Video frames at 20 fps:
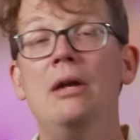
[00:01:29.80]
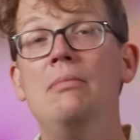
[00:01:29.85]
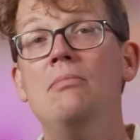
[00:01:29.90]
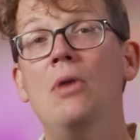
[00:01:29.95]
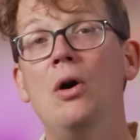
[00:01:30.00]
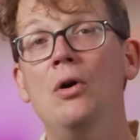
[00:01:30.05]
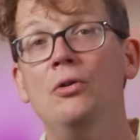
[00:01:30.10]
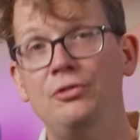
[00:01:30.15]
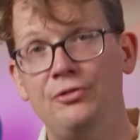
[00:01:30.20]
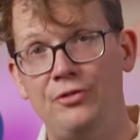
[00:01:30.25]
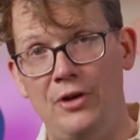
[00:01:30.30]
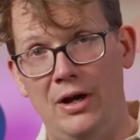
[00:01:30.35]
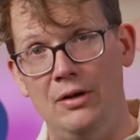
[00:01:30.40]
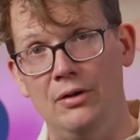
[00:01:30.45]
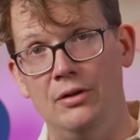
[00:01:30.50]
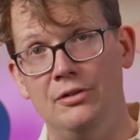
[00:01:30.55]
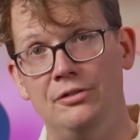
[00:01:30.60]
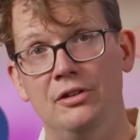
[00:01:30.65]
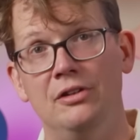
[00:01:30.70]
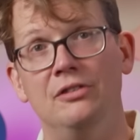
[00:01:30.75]
in most
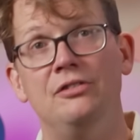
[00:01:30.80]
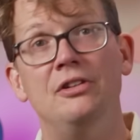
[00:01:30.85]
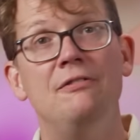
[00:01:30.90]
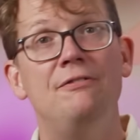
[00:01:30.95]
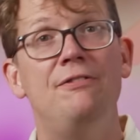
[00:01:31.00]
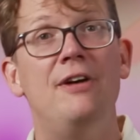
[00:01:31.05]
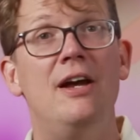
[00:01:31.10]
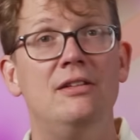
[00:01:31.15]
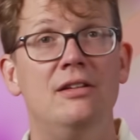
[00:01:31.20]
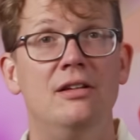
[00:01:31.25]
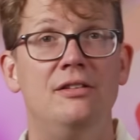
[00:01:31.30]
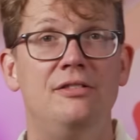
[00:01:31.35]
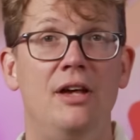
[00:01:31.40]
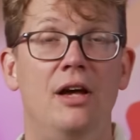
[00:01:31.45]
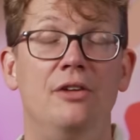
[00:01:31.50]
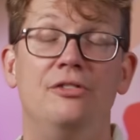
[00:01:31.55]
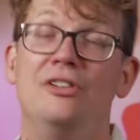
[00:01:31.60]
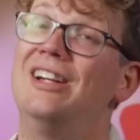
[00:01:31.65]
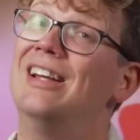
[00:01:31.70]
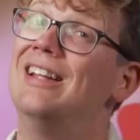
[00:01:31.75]
viruses, infected
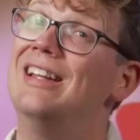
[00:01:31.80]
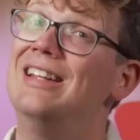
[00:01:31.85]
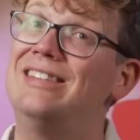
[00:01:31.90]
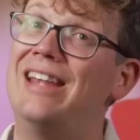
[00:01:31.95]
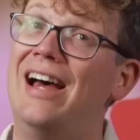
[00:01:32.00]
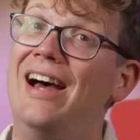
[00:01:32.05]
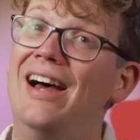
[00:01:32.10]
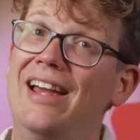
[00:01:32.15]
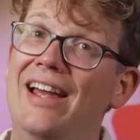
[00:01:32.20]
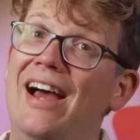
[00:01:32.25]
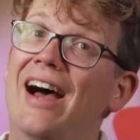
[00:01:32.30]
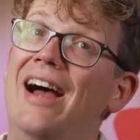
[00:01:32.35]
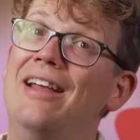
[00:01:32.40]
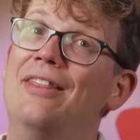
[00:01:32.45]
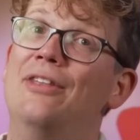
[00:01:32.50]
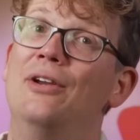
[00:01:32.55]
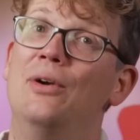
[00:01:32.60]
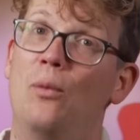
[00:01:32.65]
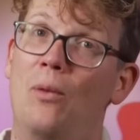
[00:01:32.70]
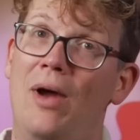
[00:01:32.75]
cells are gonna die
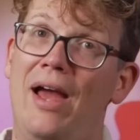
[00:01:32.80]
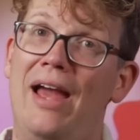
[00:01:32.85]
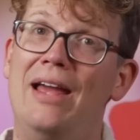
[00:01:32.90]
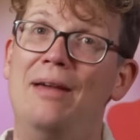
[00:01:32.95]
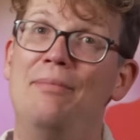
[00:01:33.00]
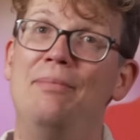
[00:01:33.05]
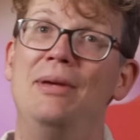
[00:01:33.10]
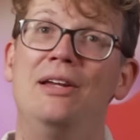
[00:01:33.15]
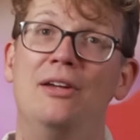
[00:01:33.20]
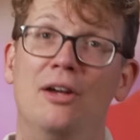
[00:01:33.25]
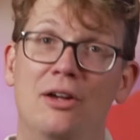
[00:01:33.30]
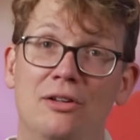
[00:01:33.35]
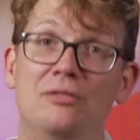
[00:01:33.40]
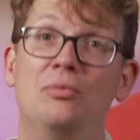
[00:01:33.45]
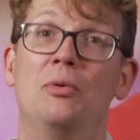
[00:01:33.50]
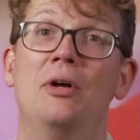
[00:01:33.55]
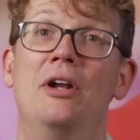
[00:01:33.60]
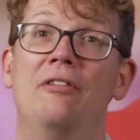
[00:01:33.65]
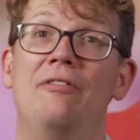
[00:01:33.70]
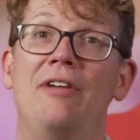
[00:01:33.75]
either way, because
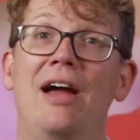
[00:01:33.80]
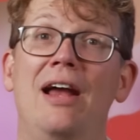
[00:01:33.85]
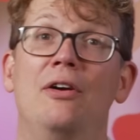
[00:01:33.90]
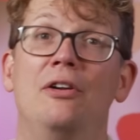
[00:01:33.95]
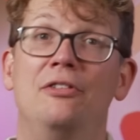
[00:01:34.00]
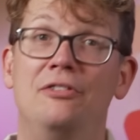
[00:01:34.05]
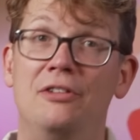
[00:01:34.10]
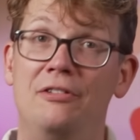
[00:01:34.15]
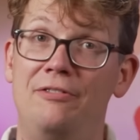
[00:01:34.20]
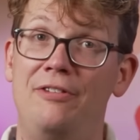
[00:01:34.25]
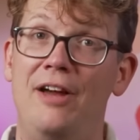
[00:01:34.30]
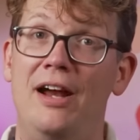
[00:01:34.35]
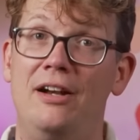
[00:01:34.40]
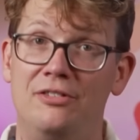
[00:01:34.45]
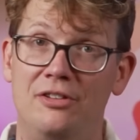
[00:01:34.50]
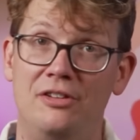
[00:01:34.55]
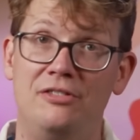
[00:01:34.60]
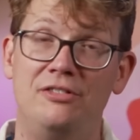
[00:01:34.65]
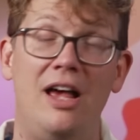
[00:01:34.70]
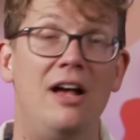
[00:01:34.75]
when a virus
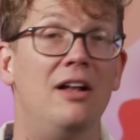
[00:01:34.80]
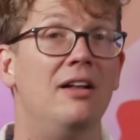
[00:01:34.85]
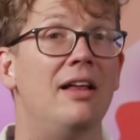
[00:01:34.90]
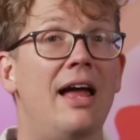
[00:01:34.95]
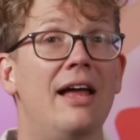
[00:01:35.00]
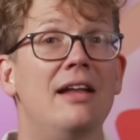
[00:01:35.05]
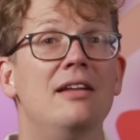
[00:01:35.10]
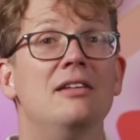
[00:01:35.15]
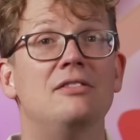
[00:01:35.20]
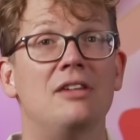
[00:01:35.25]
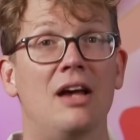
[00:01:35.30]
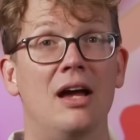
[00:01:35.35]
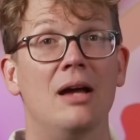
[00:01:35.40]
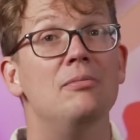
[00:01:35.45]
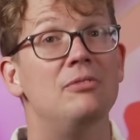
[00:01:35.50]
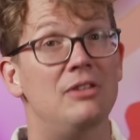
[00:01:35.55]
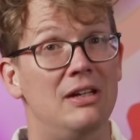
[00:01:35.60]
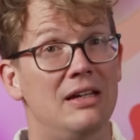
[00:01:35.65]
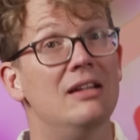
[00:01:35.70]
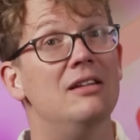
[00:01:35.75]
infects a cell,
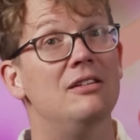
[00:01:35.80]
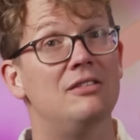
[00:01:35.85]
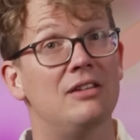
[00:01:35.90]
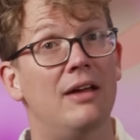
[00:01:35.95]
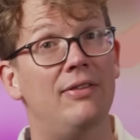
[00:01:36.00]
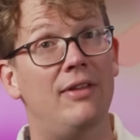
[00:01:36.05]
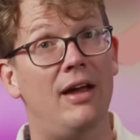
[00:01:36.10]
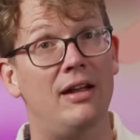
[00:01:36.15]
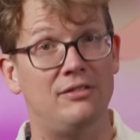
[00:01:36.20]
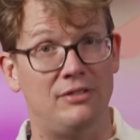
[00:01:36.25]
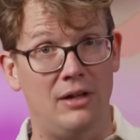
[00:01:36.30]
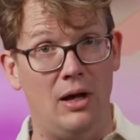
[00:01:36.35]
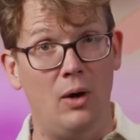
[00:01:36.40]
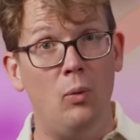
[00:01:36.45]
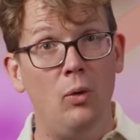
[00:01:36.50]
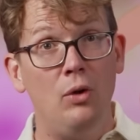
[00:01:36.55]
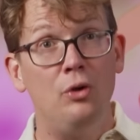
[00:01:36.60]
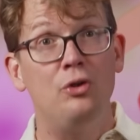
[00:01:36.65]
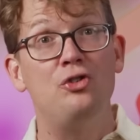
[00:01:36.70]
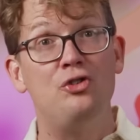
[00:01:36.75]
enzymes inside that cell
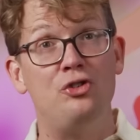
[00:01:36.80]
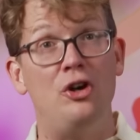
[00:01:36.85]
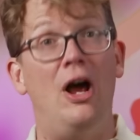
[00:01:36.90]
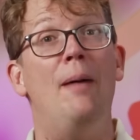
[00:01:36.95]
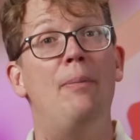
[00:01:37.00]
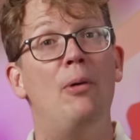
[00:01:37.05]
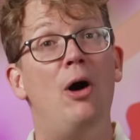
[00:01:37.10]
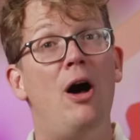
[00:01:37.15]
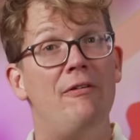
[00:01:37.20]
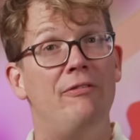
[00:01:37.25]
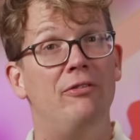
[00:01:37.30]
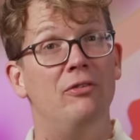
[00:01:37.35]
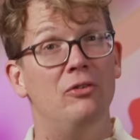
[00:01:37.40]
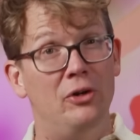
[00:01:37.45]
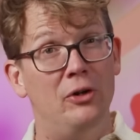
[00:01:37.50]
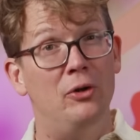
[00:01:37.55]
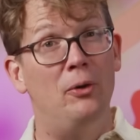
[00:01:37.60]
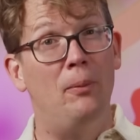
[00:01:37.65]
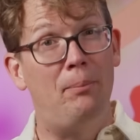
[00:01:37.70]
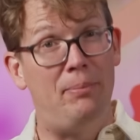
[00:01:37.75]
will chop off
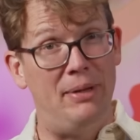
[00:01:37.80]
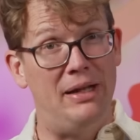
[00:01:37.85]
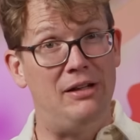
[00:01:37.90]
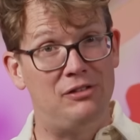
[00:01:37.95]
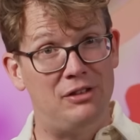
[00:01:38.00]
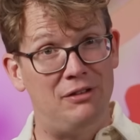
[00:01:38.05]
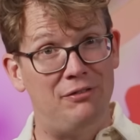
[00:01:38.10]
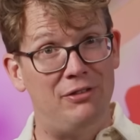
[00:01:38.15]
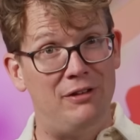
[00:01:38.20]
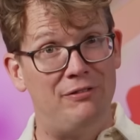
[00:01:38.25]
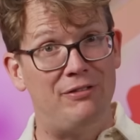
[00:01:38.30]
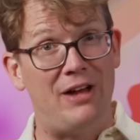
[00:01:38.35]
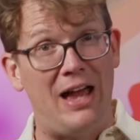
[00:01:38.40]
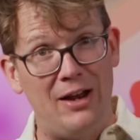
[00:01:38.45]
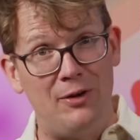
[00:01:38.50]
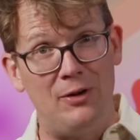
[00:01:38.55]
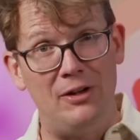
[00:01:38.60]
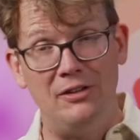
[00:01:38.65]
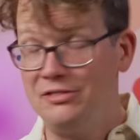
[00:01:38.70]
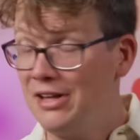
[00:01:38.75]
little bits of the
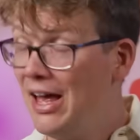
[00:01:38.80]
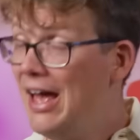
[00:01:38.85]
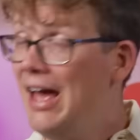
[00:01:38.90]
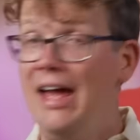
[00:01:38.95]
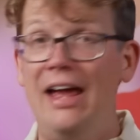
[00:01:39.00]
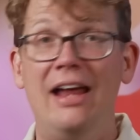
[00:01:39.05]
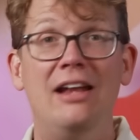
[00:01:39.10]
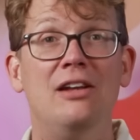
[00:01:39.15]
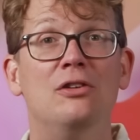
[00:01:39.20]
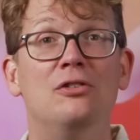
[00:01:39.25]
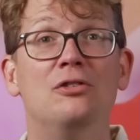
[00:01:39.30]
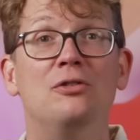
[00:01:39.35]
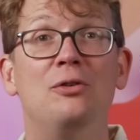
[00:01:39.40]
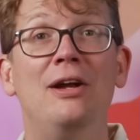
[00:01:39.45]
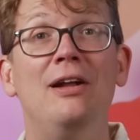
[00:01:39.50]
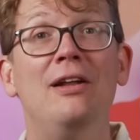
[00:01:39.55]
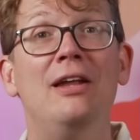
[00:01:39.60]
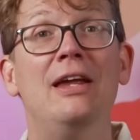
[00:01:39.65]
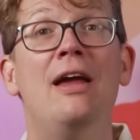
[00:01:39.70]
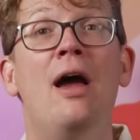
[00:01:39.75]
virus and
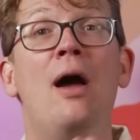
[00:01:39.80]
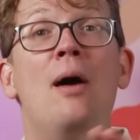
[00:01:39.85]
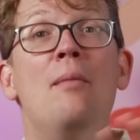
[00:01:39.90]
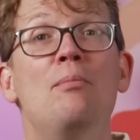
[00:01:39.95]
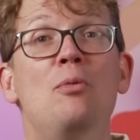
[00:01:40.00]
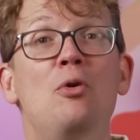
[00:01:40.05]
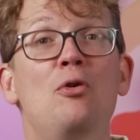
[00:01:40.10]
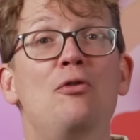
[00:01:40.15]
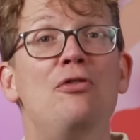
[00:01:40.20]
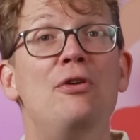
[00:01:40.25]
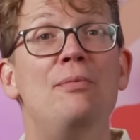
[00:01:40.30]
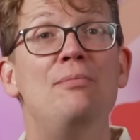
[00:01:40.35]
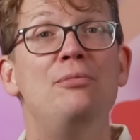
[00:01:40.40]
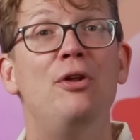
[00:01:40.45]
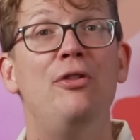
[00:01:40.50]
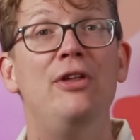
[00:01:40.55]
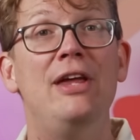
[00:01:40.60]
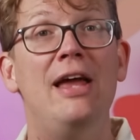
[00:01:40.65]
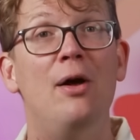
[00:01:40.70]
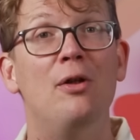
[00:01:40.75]
discreetly move them
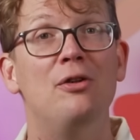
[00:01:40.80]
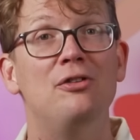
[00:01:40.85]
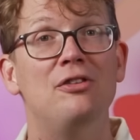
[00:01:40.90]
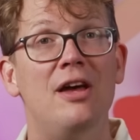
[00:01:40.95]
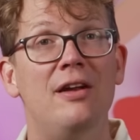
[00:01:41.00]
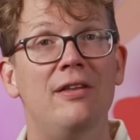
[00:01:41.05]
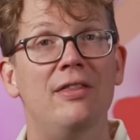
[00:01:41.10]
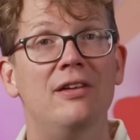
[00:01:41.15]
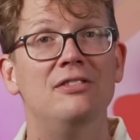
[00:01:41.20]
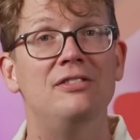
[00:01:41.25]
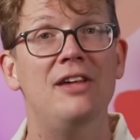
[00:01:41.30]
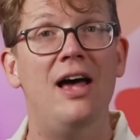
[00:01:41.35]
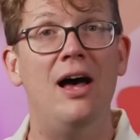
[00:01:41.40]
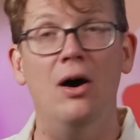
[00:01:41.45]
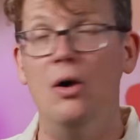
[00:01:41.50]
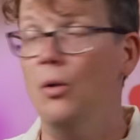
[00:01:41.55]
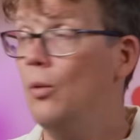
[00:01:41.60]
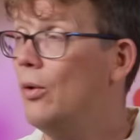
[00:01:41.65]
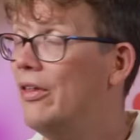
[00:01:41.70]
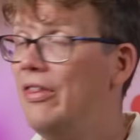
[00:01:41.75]
to the outside of the
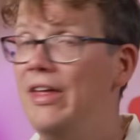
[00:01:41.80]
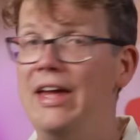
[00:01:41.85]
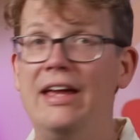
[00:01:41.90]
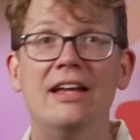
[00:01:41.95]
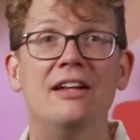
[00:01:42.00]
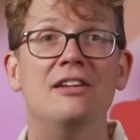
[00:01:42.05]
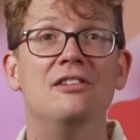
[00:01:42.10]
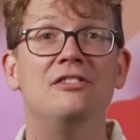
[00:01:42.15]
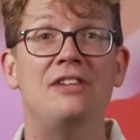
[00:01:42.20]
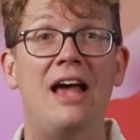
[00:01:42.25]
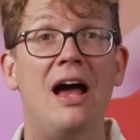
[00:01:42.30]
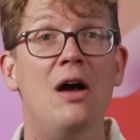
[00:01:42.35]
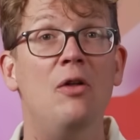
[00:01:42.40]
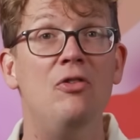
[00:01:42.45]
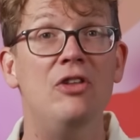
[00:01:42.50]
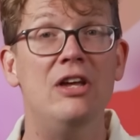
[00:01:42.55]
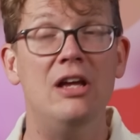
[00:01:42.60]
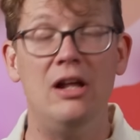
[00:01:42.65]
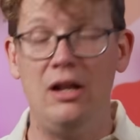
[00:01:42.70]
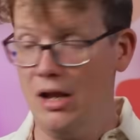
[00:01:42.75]
cell, where they can
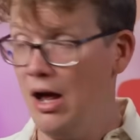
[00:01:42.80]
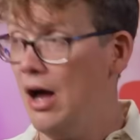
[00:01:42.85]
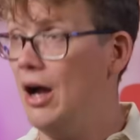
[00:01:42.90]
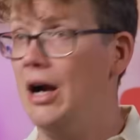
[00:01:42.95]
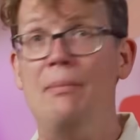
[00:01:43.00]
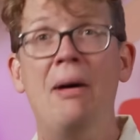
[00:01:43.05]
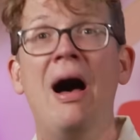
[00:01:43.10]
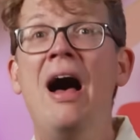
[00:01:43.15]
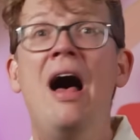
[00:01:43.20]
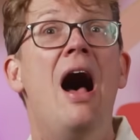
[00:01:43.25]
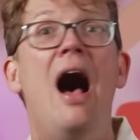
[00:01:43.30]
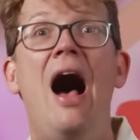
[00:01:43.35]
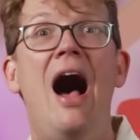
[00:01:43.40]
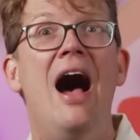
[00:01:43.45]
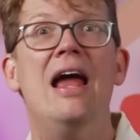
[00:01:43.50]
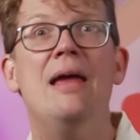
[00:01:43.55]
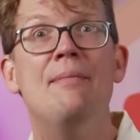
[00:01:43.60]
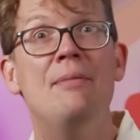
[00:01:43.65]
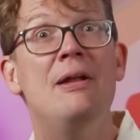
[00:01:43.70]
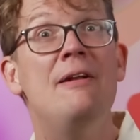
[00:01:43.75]
sound the alarm, I'm